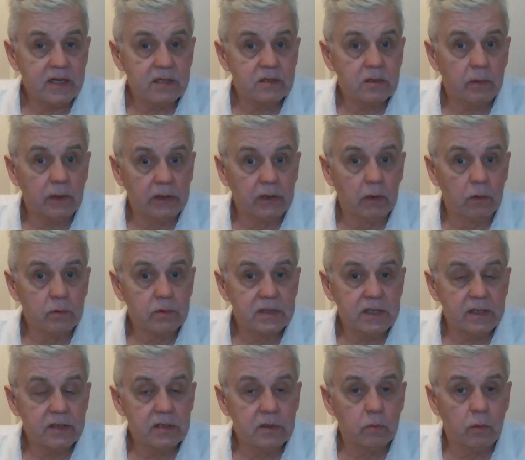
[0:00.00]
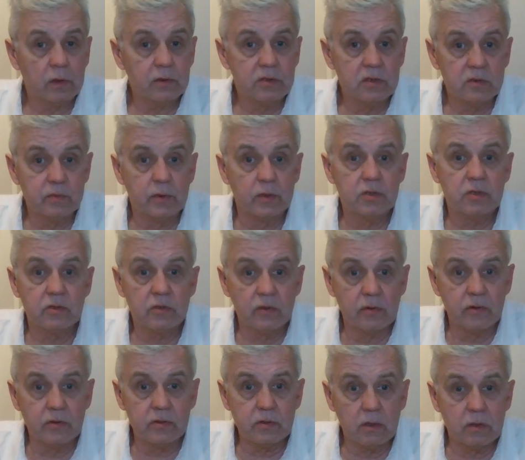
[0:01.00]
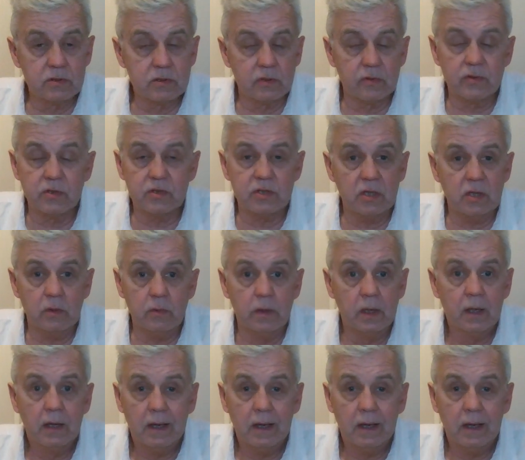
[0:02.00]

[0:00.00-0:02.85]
So I don't tend to watch as much as others do.